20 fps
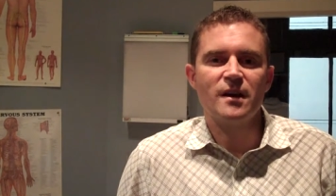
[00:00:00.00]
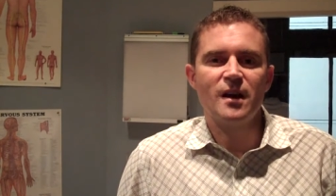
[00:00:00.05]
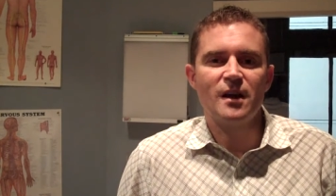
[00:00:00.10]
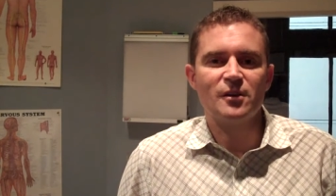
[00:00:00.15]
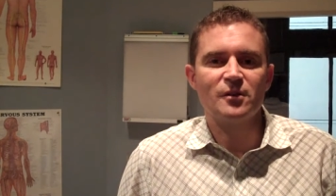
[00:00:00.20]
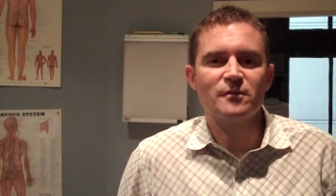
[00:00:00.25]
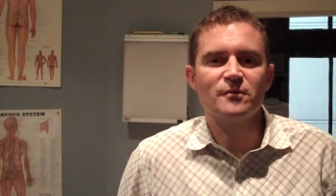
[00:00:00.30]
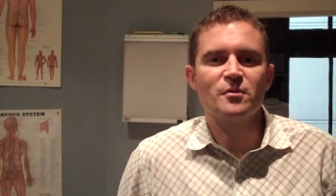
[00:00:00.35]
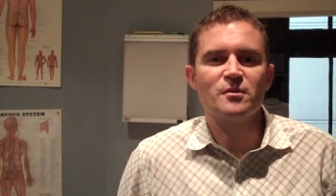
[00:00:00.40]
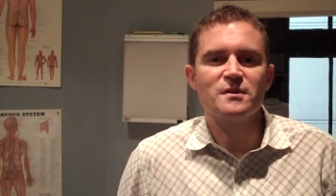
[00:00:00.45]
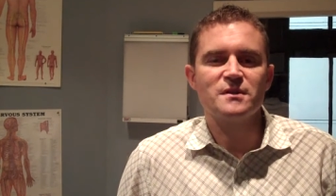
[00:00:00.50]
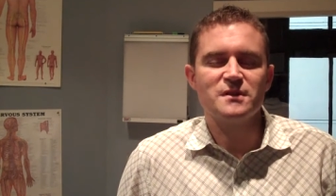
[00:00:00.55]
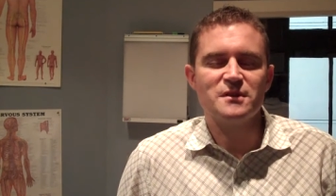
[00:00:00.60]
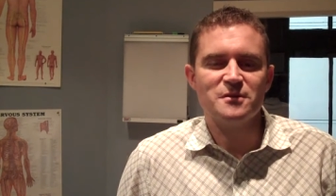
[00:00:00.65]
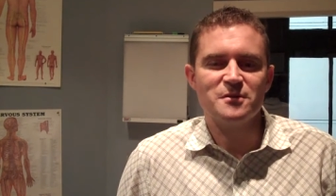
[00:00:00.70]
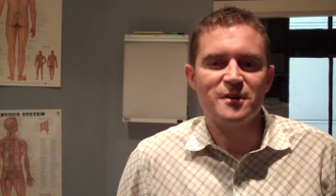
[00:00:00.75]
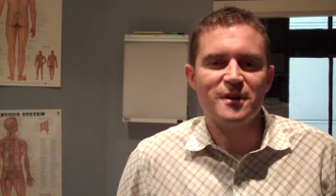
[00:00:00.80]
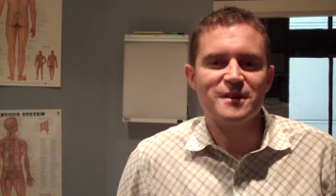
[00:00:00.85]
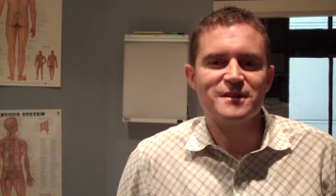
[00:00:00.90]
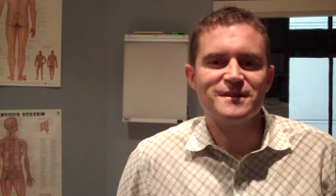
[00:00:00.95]
And I look forward to
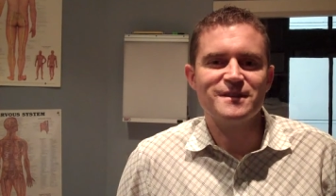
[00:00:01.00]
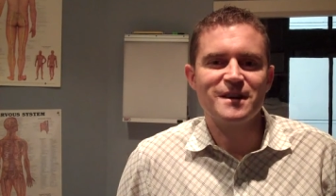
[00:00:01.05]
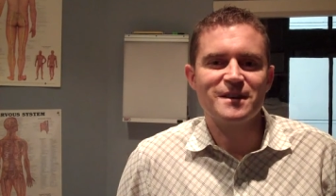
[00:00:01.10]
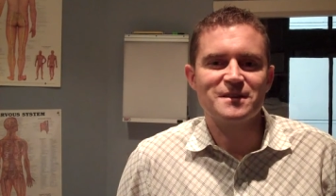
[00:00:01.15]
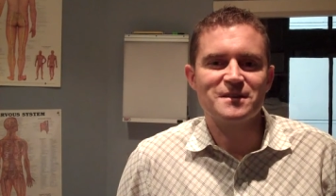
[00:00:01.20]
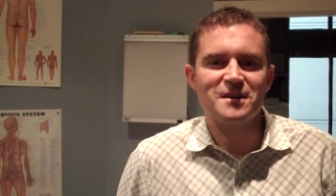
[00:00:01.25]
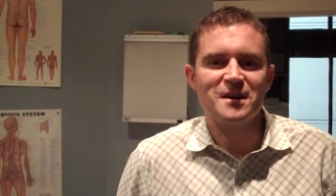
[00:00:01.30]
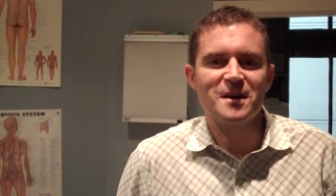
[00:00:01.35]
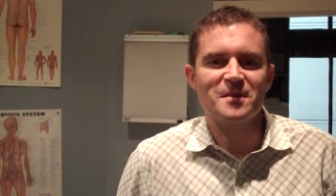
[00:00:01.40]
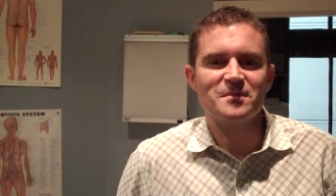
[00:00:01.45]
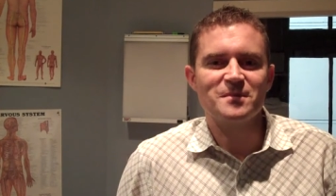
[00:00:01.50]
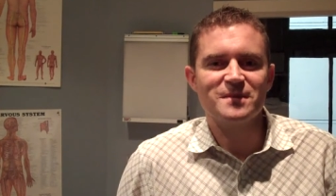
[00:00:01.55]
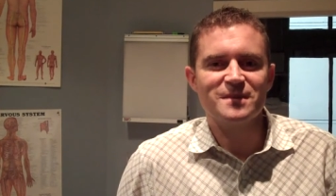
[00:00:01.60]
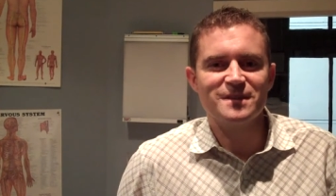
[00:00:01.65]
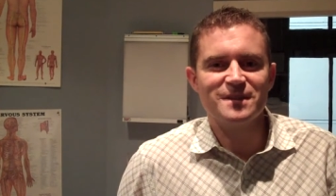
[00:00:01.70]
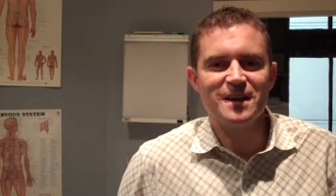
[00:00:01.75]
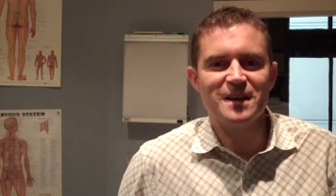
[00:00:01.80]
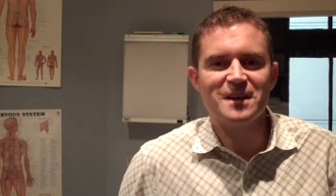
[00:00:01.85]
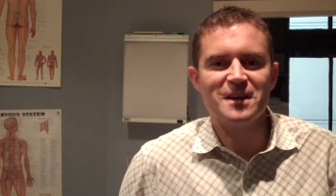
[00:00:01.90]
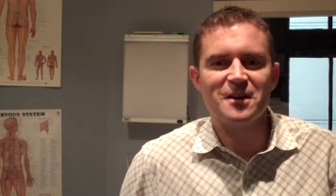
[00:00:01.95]
seeing you guys next time.
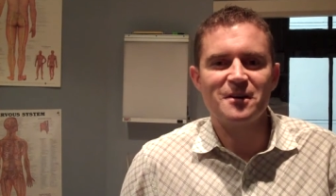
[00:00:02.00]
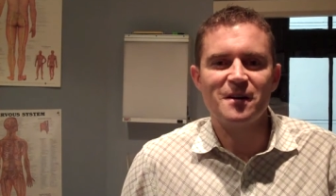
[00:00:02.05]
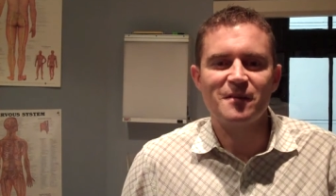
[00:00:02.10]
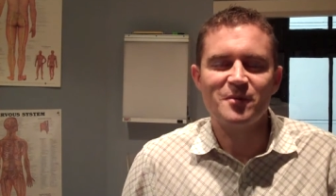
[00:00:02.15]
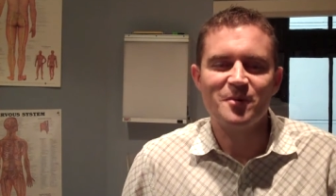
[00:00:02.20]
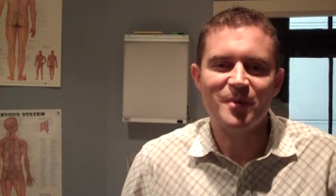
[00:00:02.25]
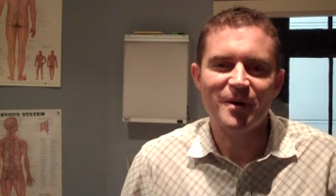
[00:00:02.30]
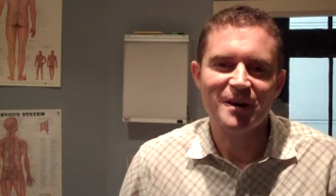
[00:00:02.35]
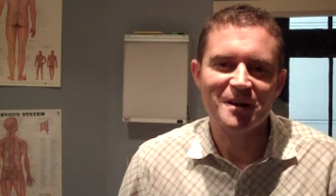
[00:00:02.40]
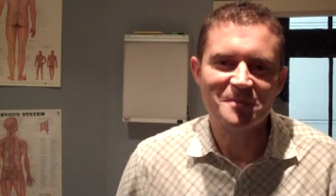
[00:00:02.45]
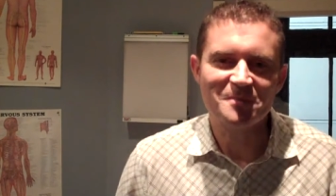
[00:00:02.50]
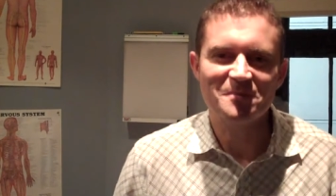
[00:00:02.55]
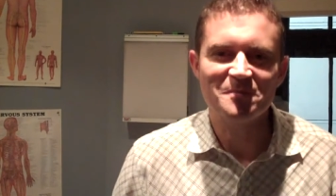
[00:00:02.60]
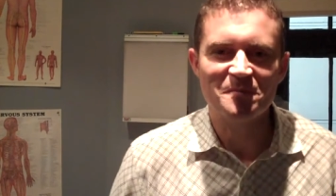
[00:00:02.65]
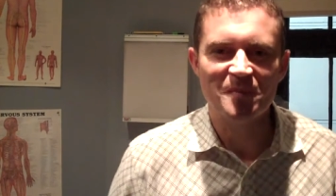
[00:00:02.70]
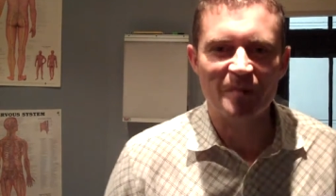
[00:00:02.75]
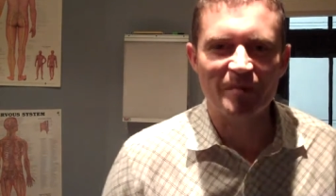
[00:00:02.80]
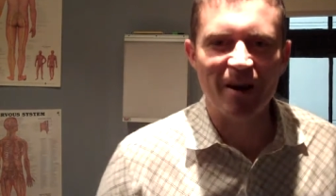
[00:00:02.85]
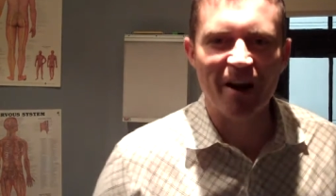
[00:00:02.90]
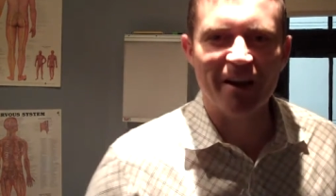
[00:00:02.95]
Take care, everybody.
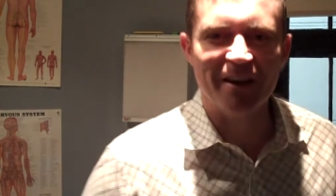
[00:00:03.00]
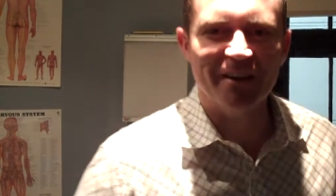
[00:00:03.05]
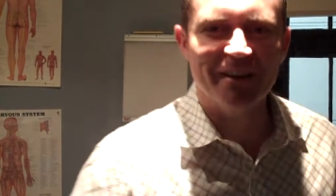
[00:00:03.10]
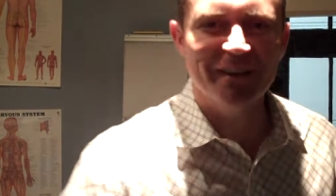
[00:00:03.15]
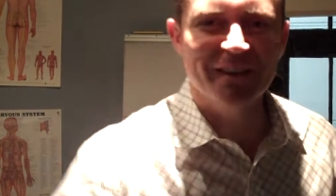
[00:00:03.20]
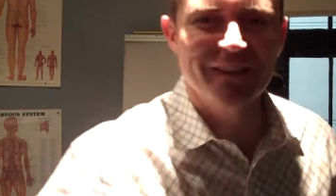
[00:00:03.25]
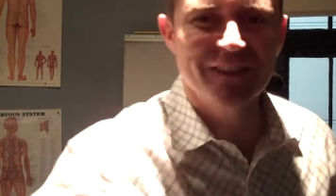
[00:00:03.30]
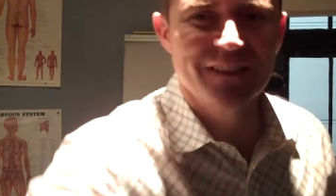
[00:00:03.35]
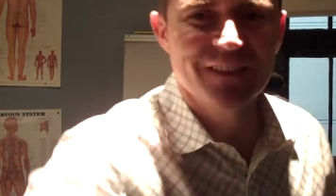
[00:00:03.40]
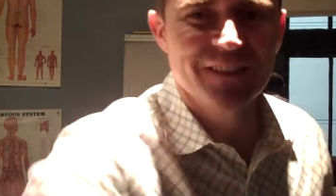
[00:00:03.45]
Bye bye.